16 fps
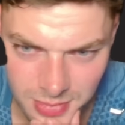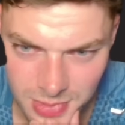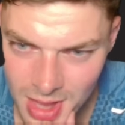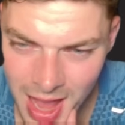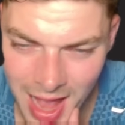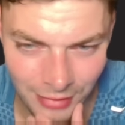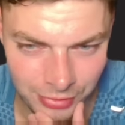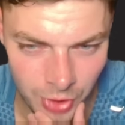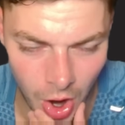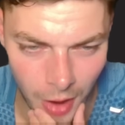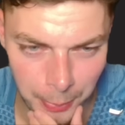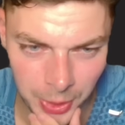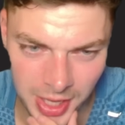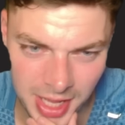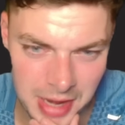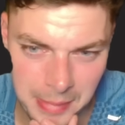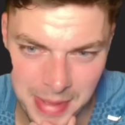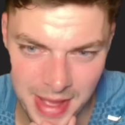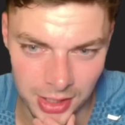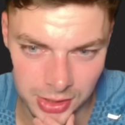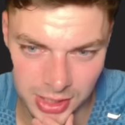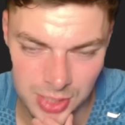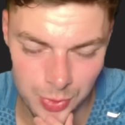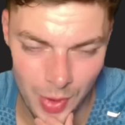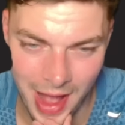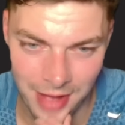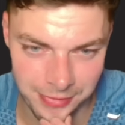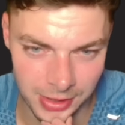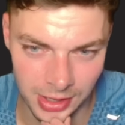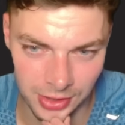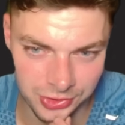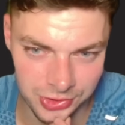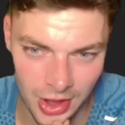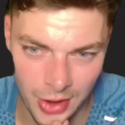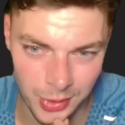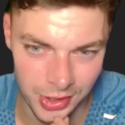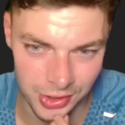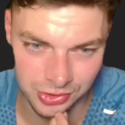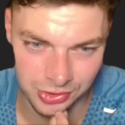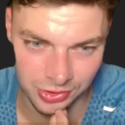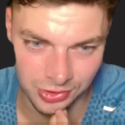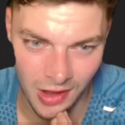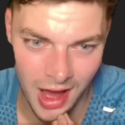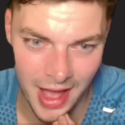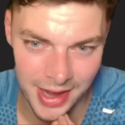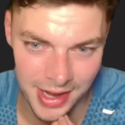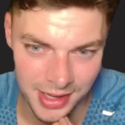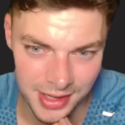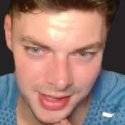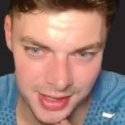I've got to put it in a bit of leeway. I feel like Stoke, it's just like,